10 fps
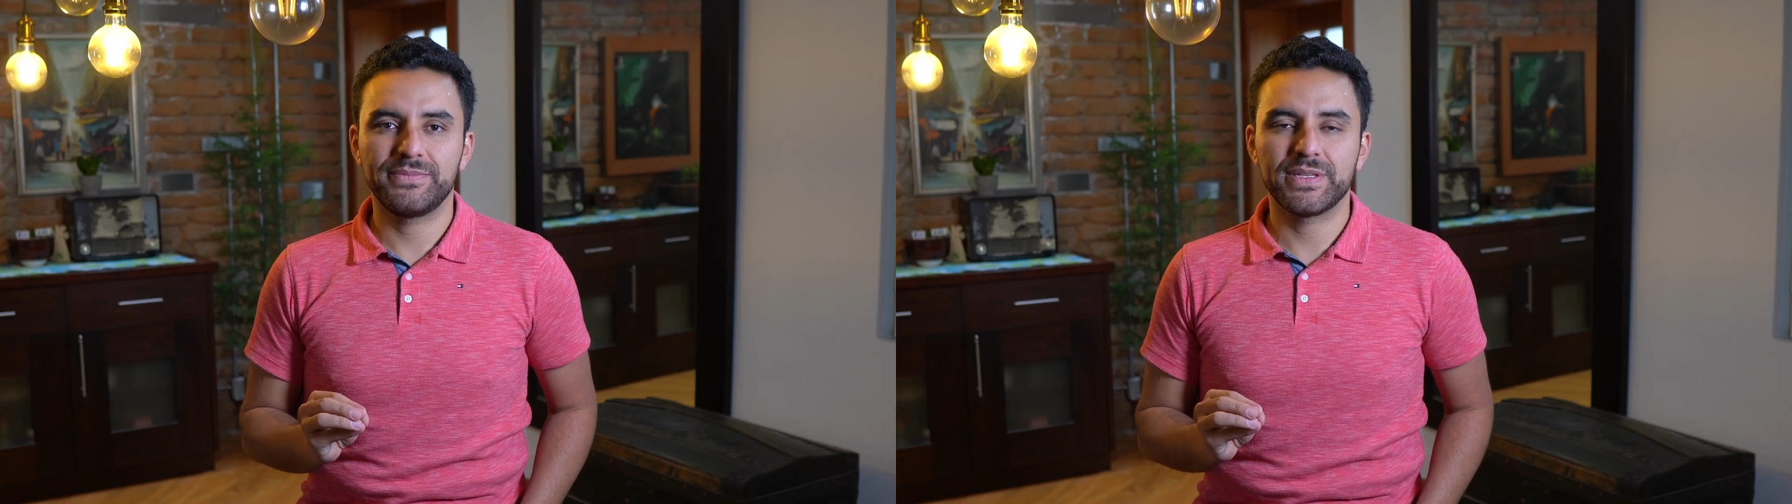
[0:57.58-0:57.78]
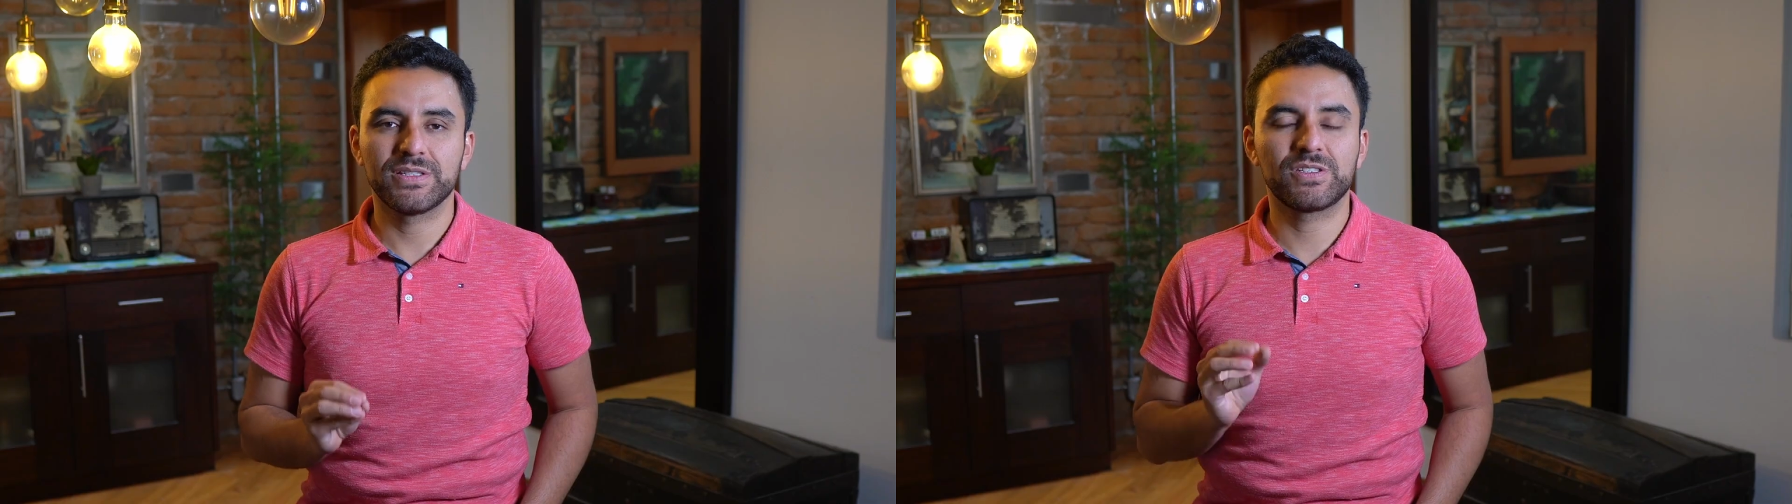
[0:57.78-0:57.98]

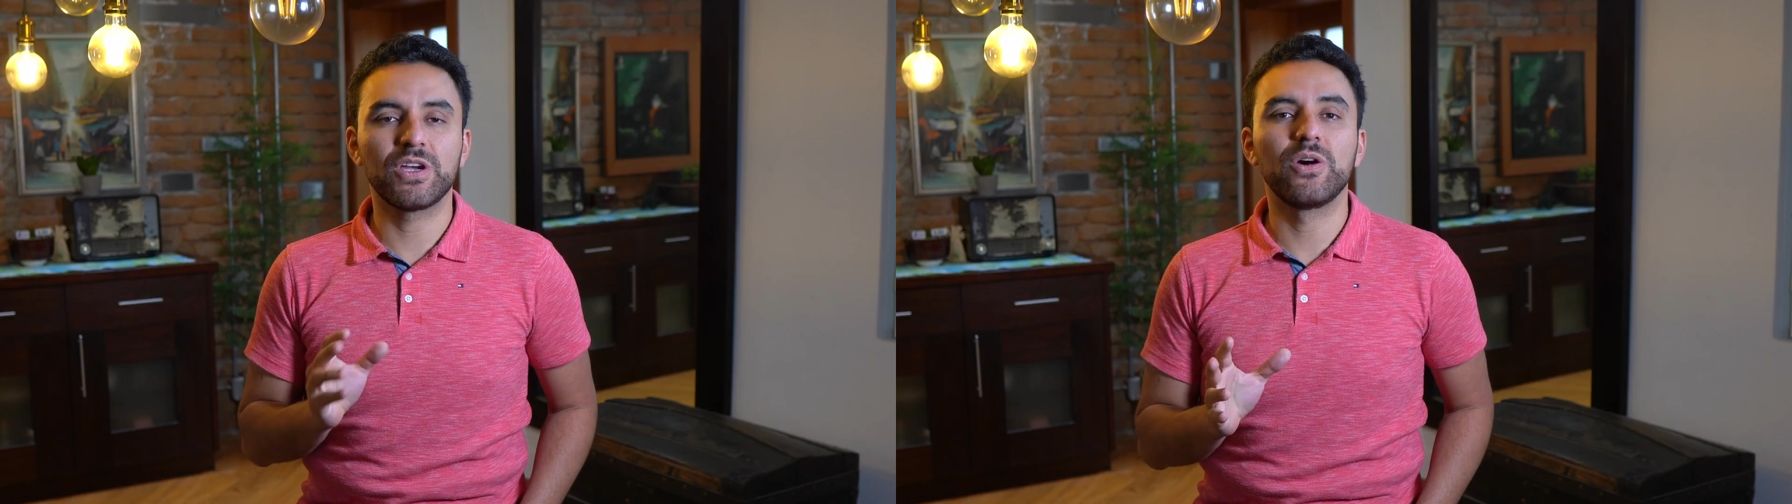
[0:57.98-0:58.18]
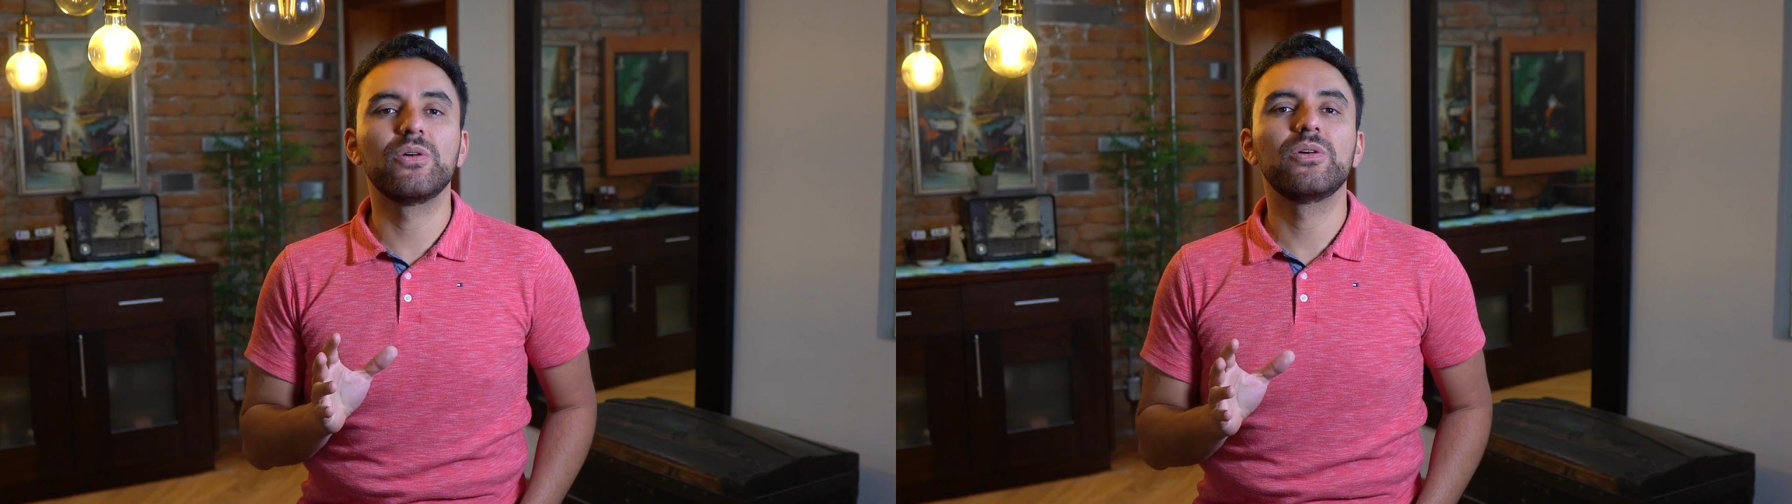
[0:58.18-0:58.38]

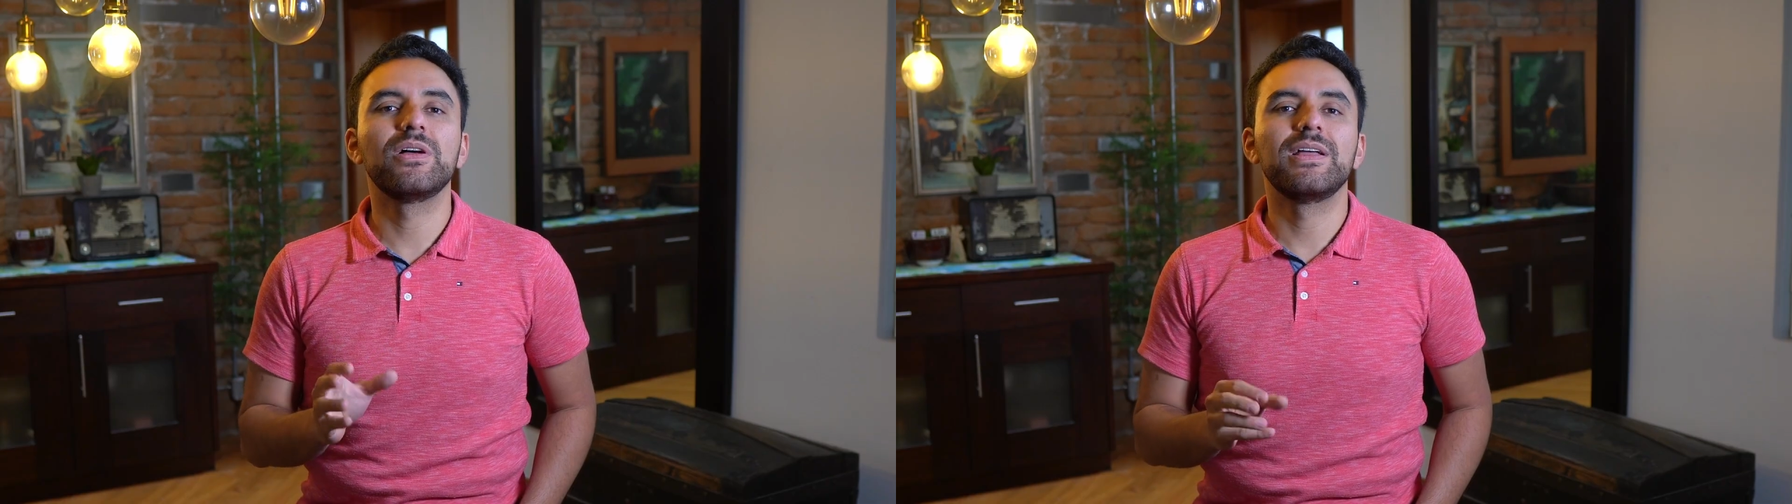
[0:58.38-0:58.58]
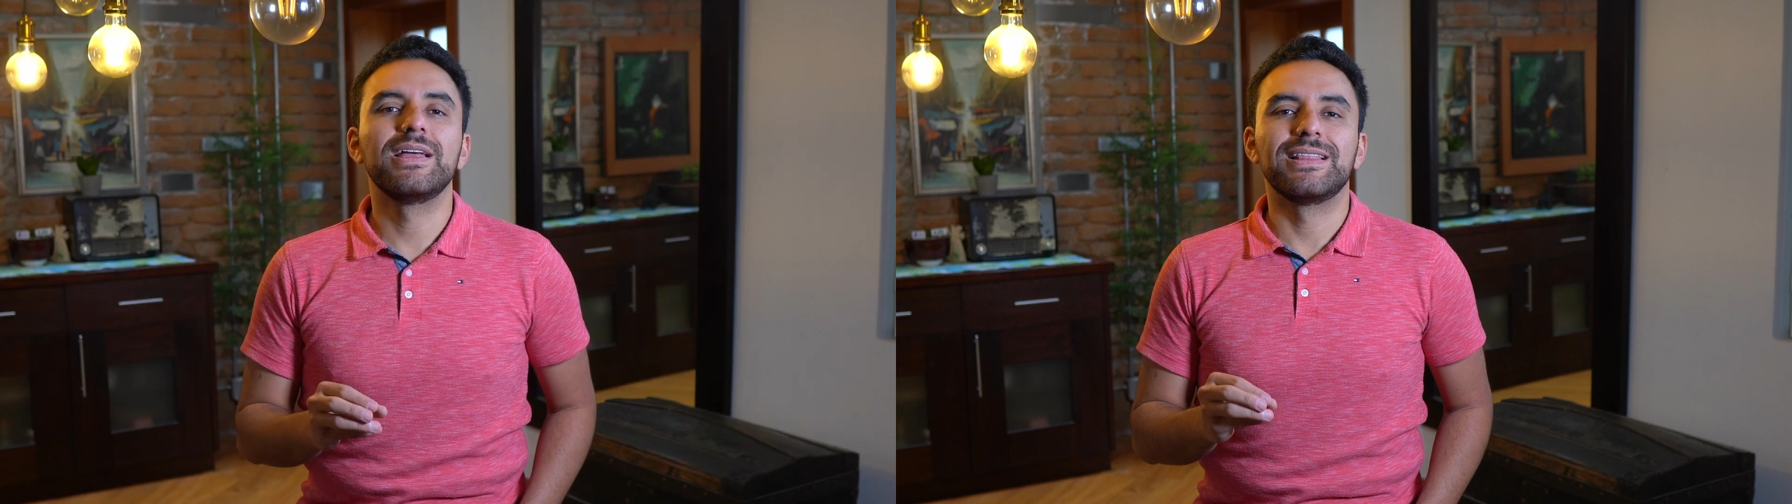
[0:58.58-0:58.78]
So,
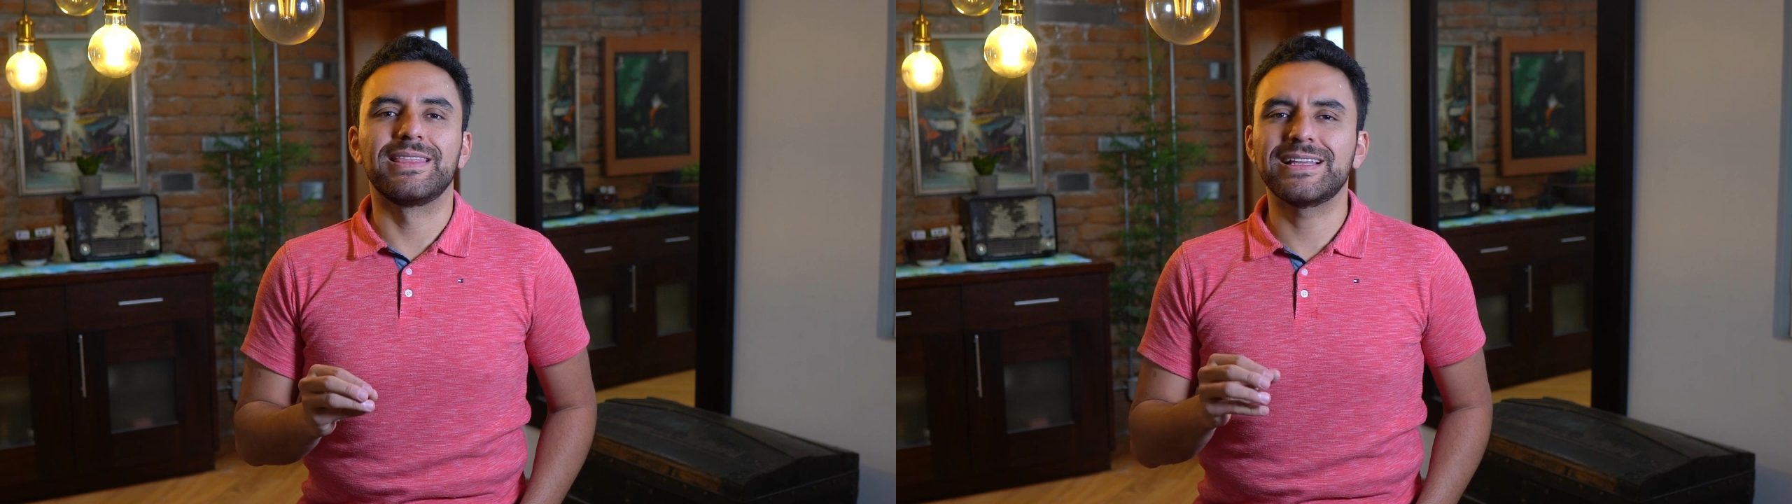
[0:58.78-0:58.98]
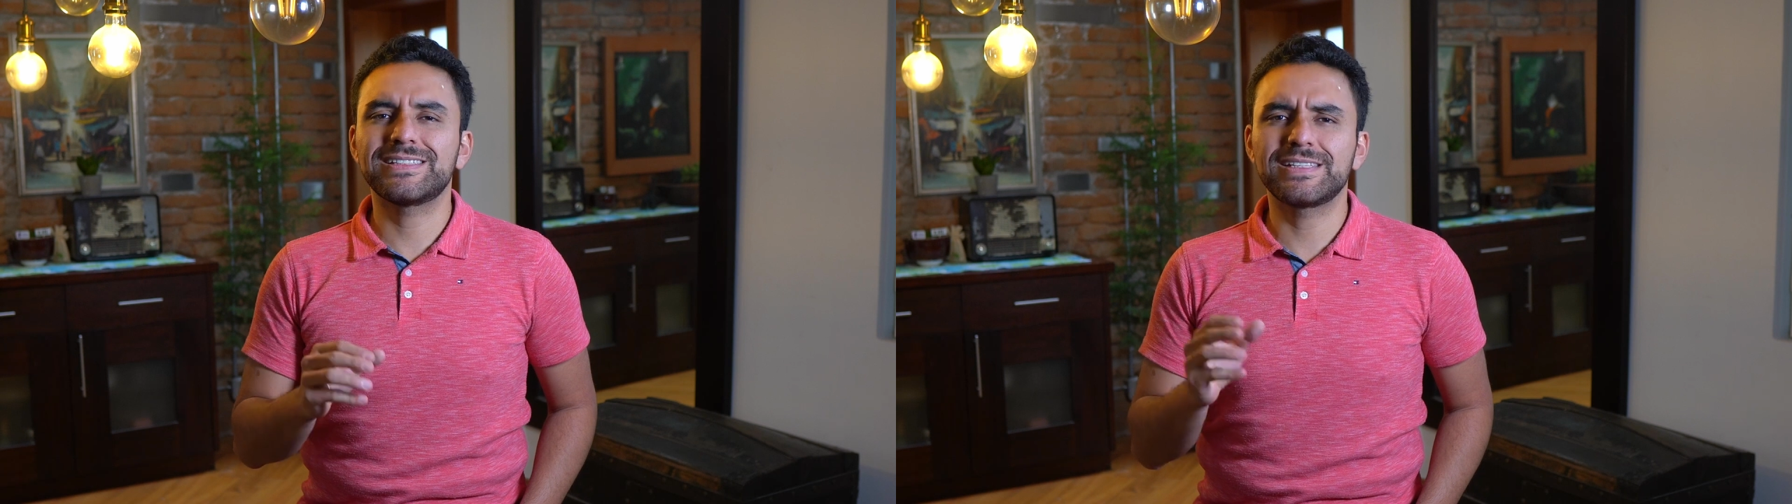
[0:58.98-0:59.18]

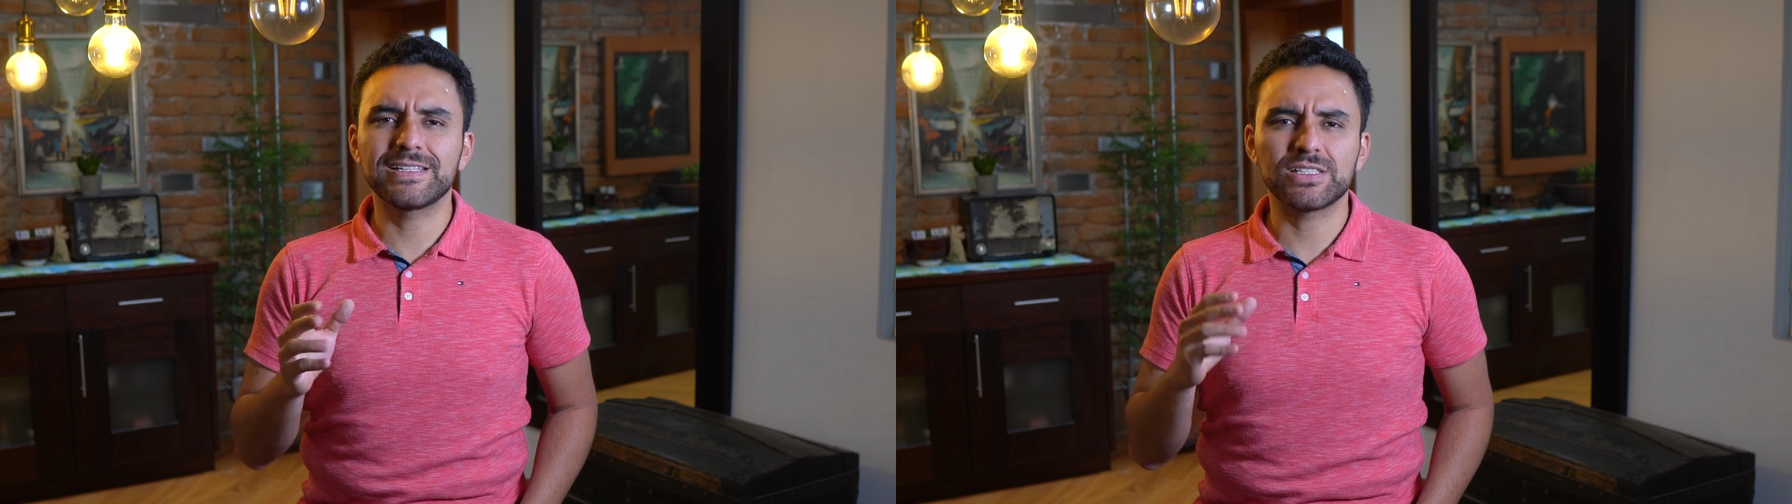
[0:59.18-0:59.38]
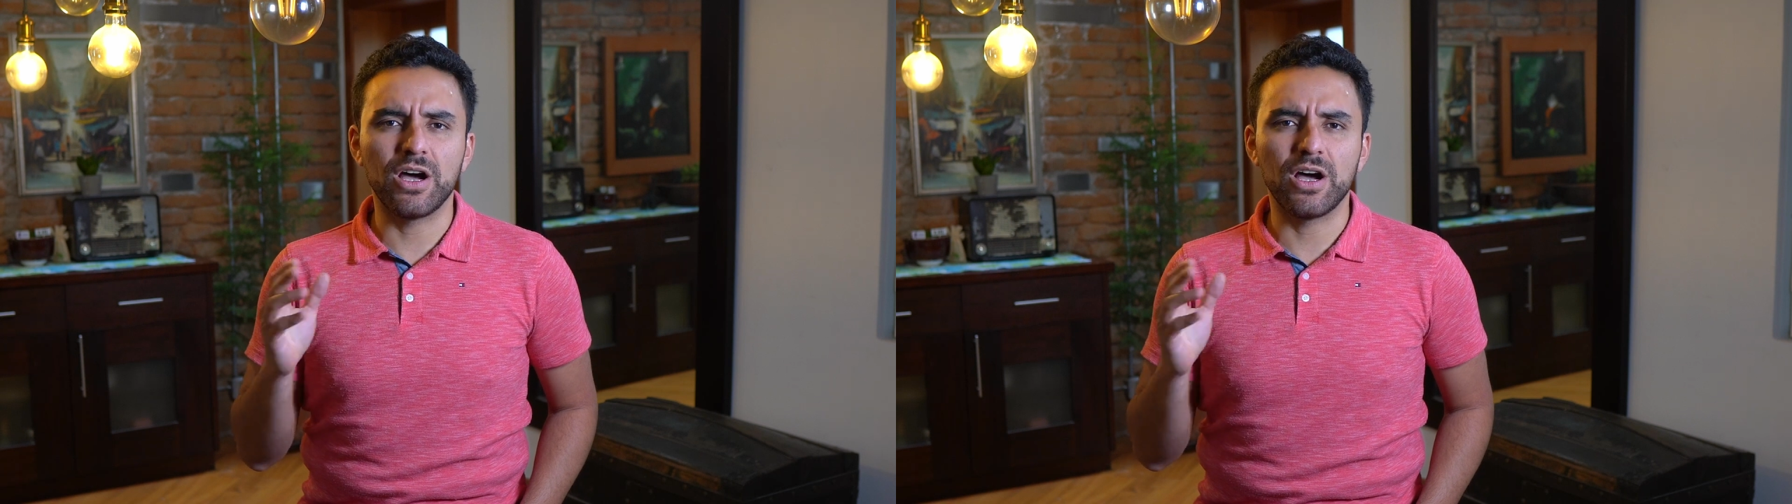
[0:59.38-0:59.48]
let's dust